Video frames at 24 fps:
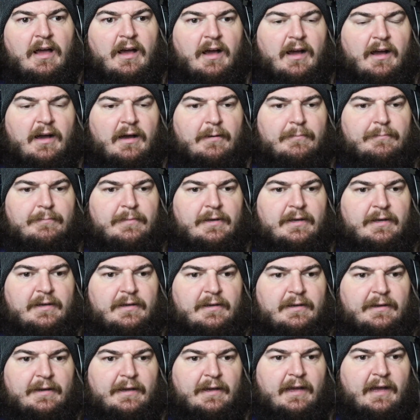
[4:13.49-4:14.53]

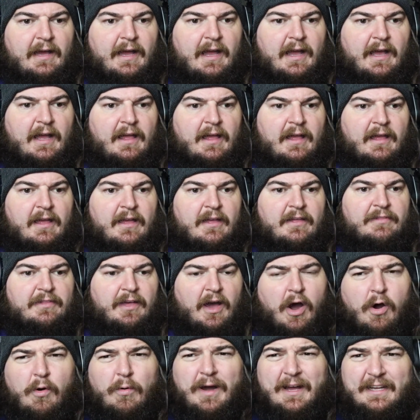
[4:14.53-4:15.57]
the
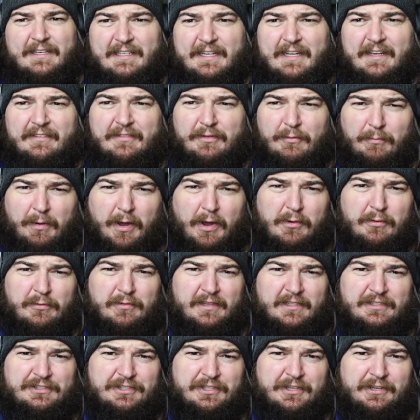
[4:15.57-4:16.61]
whole idea of the boat
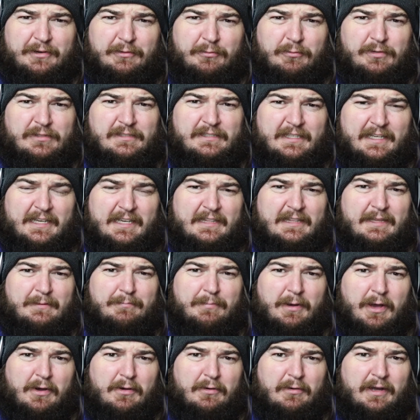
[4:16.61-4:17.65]
this year was to get the
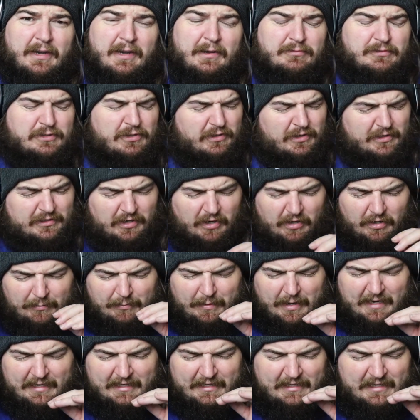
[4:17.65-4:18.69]
boat, and I was going to talk
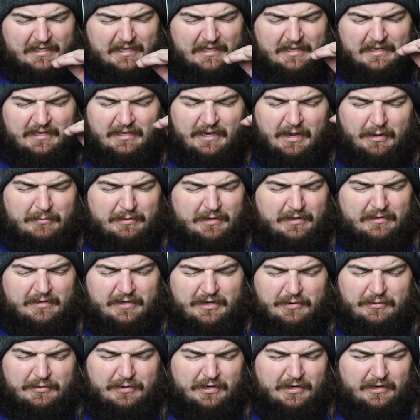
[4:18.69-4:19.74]
about it coming in the
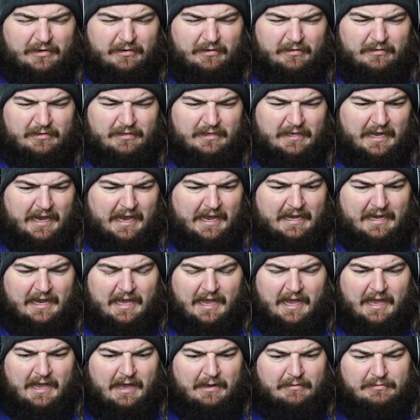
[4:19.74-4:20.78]
new year, and
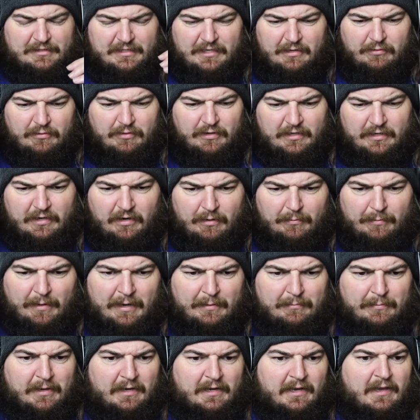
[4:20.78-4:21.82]
I'm still going to talk about
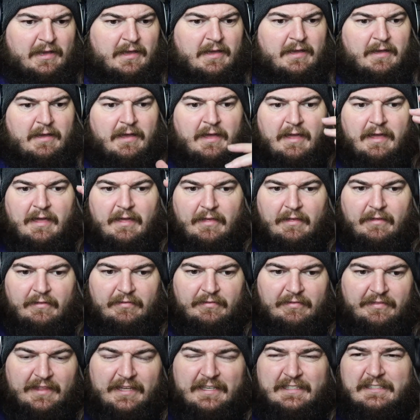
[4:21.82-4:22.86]
it, but
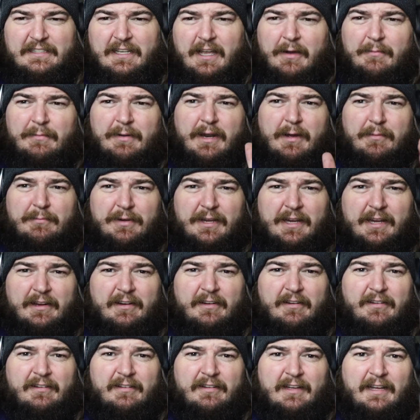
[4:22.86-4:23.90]
this coming up
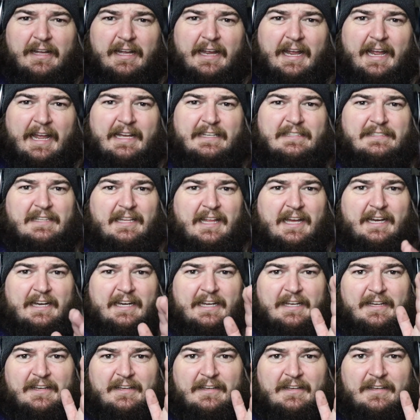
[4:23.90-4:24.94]
year is
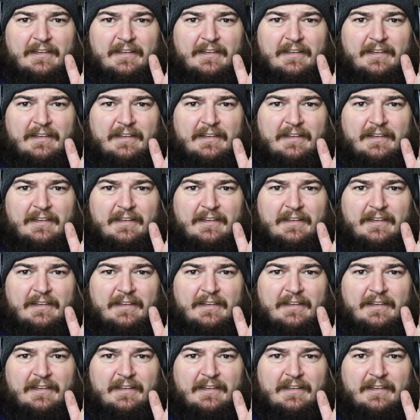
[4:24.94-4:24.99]
like